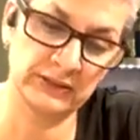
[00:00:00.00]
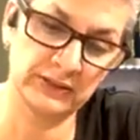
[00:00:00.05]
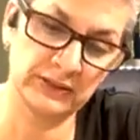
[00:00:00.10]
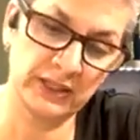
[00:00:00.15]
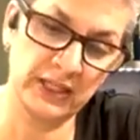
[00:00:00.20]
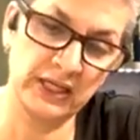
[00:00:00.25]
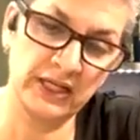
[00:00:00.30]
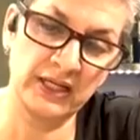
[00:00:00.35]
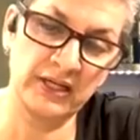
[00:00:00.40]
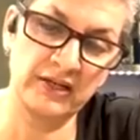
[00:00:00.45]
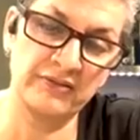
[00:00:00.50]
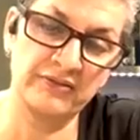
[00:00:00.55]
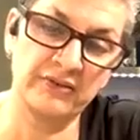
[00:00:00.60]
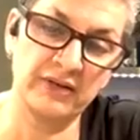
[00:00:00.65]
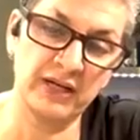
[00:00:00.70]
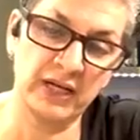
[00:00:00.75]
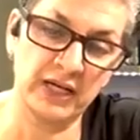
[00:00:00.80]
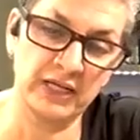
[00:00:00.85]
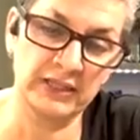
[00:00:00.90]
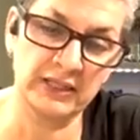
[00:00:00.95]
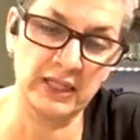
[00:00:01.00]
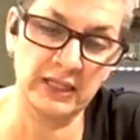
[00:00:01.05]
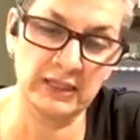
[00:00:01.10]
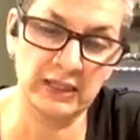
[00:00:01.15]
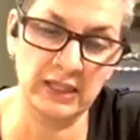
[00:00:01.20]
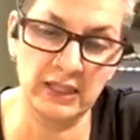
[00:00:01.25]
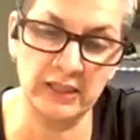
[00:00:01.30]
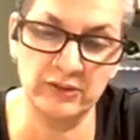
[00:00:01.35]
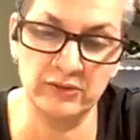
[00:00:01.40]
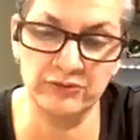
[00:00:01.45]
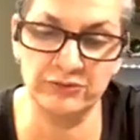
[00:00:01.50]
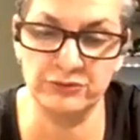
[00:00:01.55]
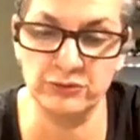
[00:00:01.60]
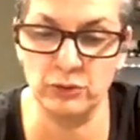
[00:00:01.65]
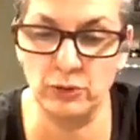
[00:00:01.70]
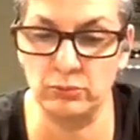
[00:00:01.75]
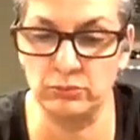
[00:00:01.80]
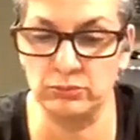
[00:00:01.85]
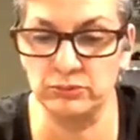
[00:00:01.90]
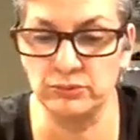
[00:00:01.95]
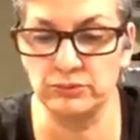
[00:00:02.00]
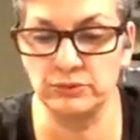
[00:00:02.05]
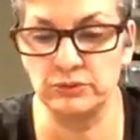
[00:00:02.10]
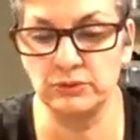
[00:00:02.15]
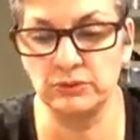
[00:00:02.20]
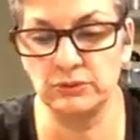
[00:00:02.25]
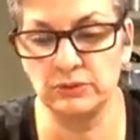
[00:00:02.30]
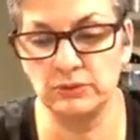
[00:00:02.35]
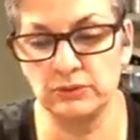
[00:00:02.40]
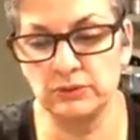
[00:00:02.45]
see if I had that kind of troubles.